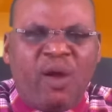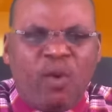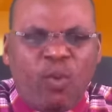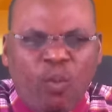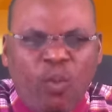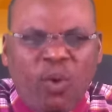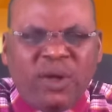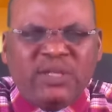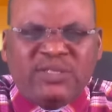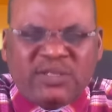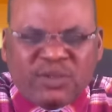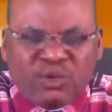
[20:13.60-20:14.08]

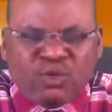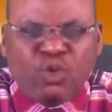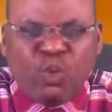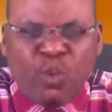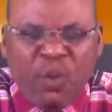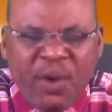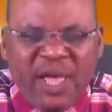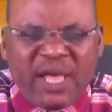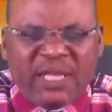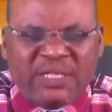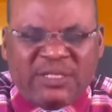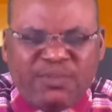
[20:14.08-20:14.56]
What do
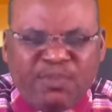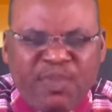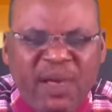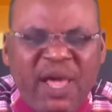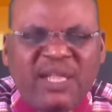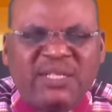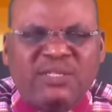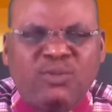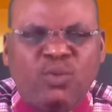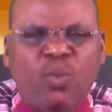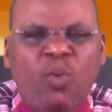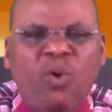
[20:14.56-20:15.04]
we
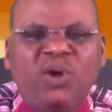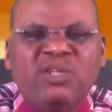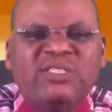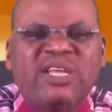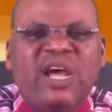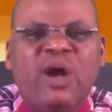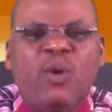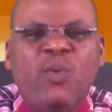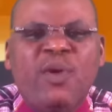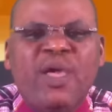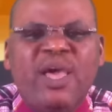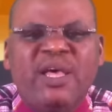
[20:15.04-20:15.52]
expect? What
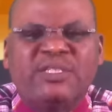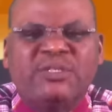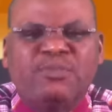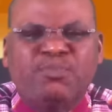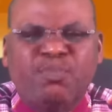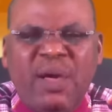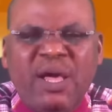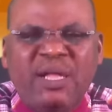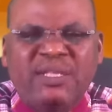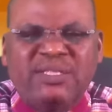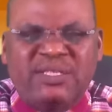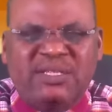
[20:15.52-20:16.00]
are we
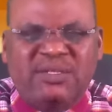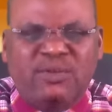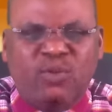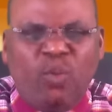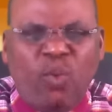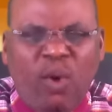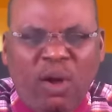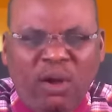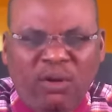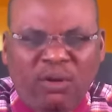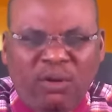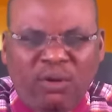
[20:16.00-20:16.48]
expecting?
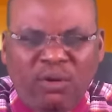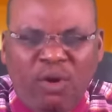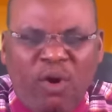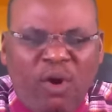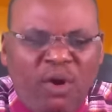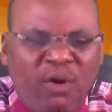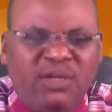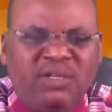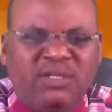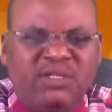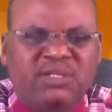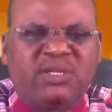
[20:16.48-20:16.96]
What
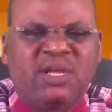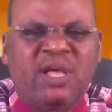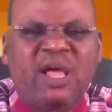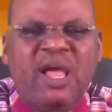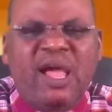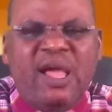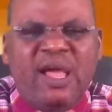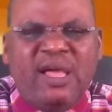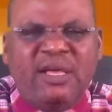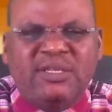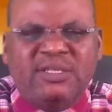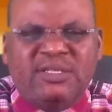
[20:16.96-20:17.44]
glory
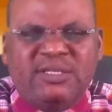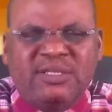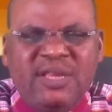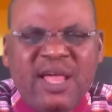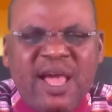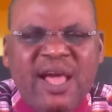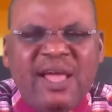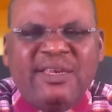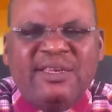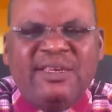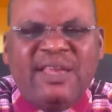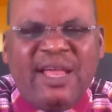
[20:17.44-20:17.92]
is
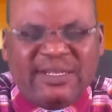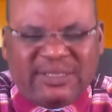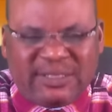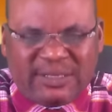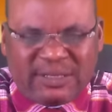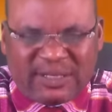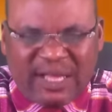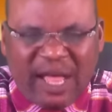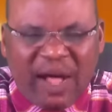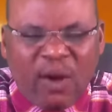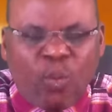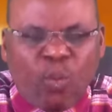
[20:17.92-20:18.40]
there that
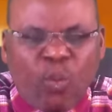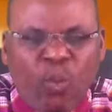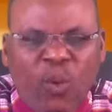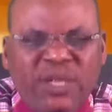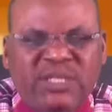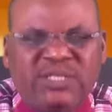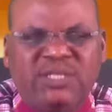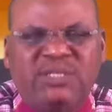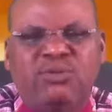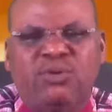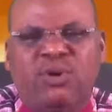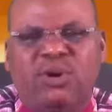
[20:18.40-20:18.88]
is
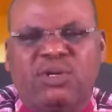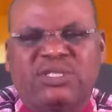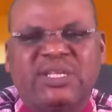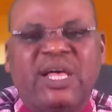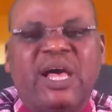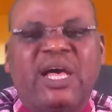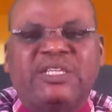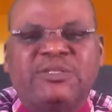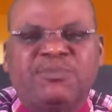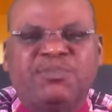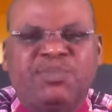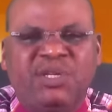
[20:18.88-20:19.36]
awaiting us
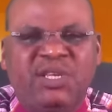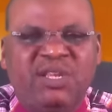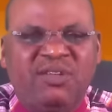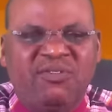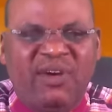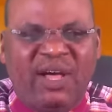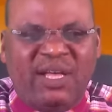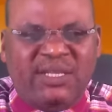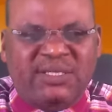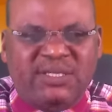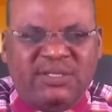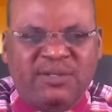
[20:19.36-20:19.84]
as
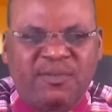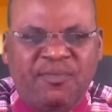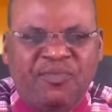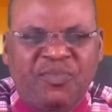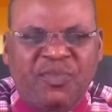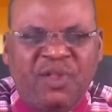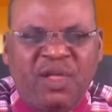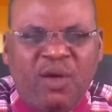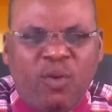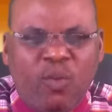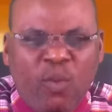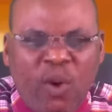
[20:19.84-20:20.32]
believers?
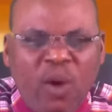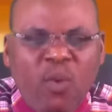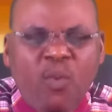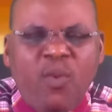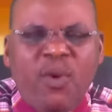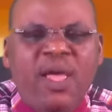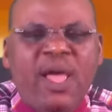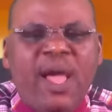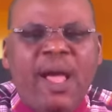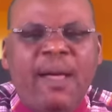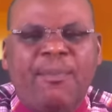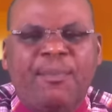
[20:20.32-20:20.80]
When
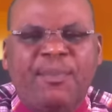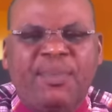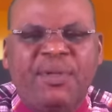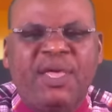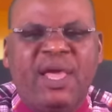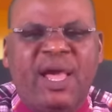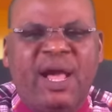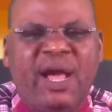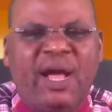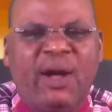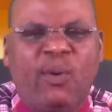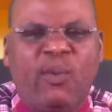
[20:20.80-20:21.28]
we
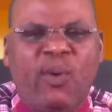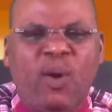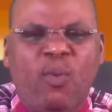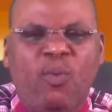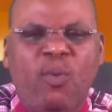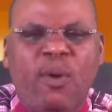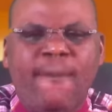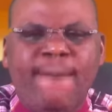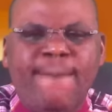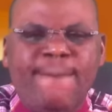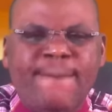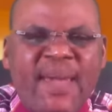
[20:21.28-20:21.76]
appear, when
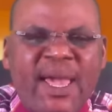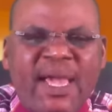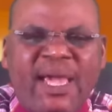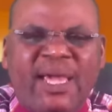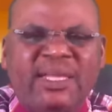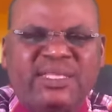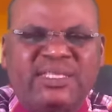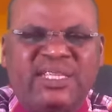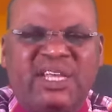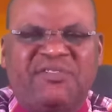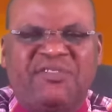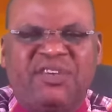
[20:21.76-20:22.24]
we make
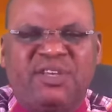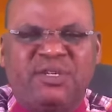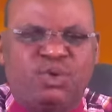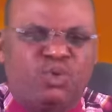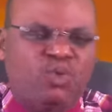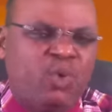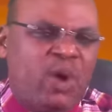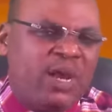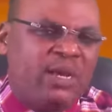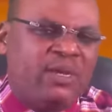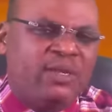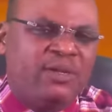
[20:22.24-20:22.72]
it
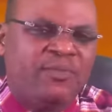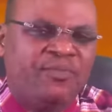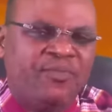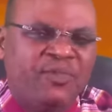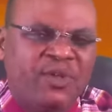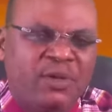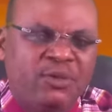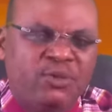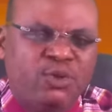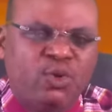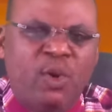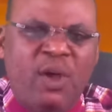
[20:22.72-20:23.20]
eventually
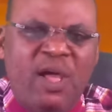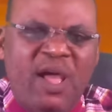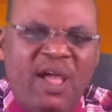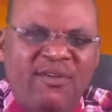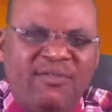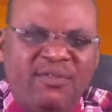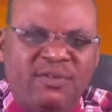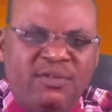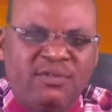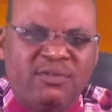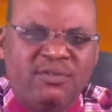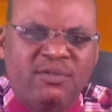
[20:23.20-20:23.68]
to
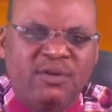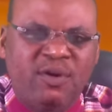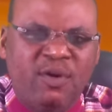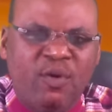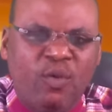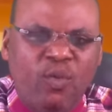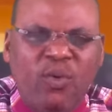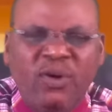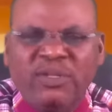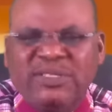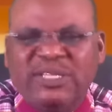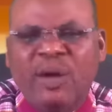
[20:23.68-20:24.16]
heaven,
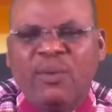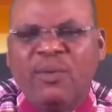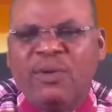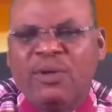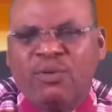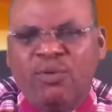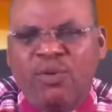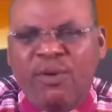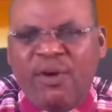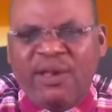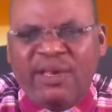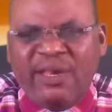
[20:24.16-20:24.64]
what are we
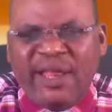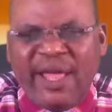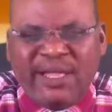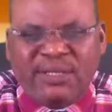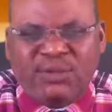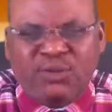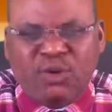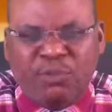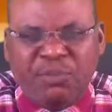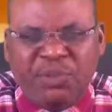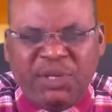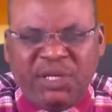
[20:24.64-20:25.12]
going there
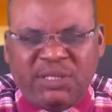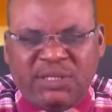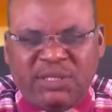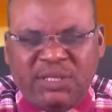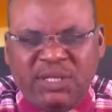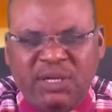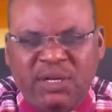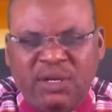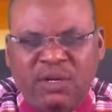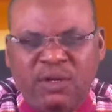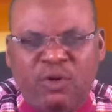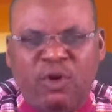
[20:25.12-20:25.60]
to meet?
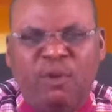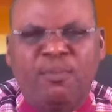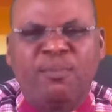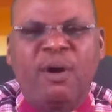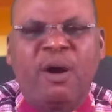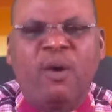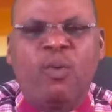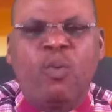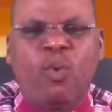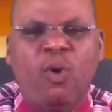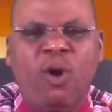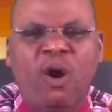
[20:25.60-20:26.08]

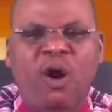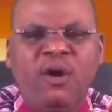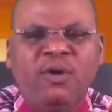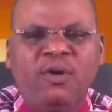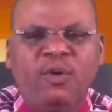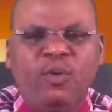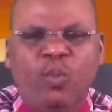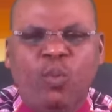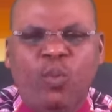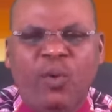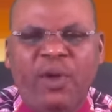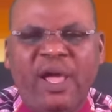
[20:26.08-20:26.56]
Number
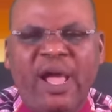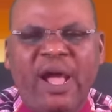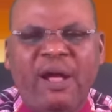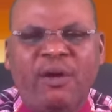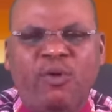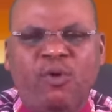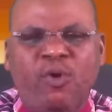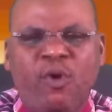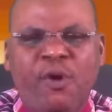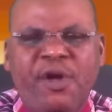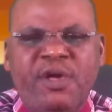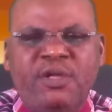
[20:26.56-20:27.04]
one, we are
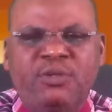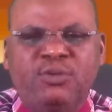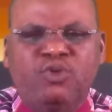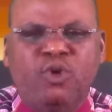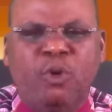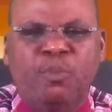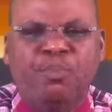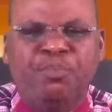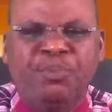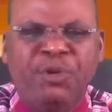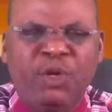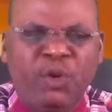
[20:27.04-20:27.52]
going
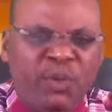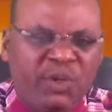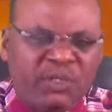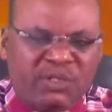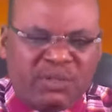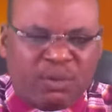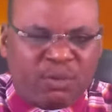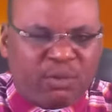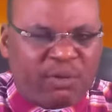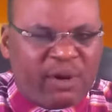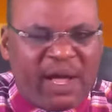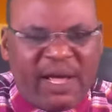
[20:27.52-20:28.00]
to be with
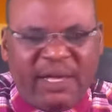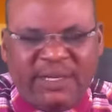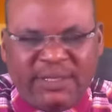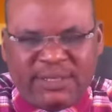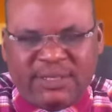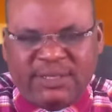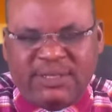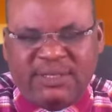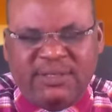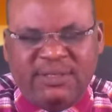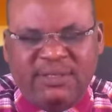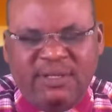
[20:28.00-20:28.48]

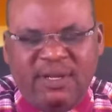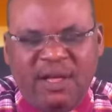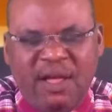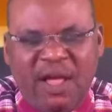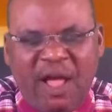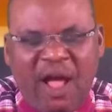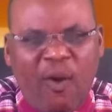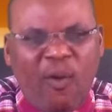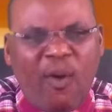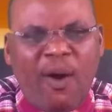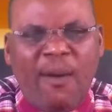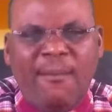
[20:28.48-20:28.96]
Christ,
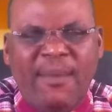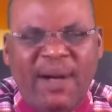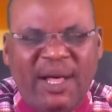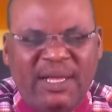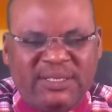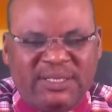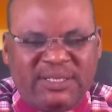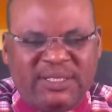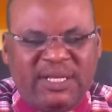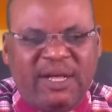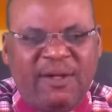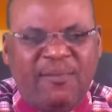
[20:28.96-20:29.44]
our
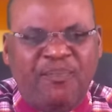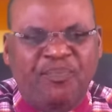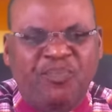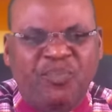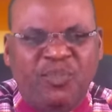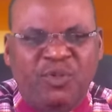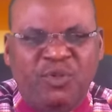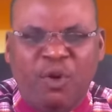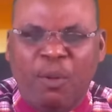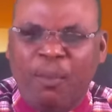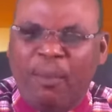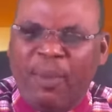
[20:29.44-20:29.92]
Master.
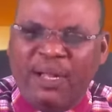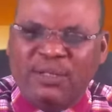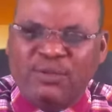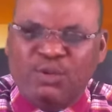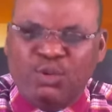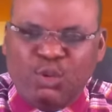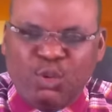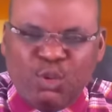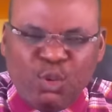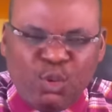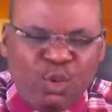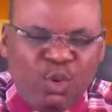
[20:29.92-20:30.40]

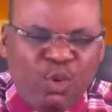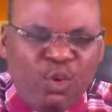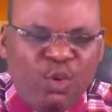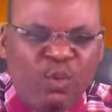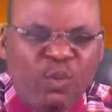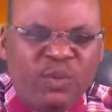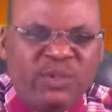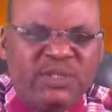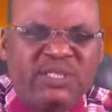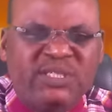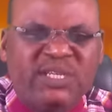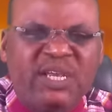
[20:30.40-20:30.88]
Number two,
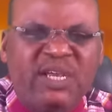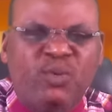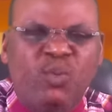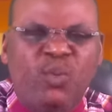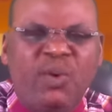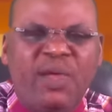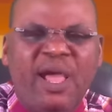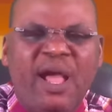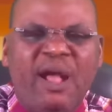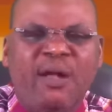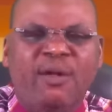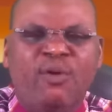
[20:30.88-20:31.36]
we said we are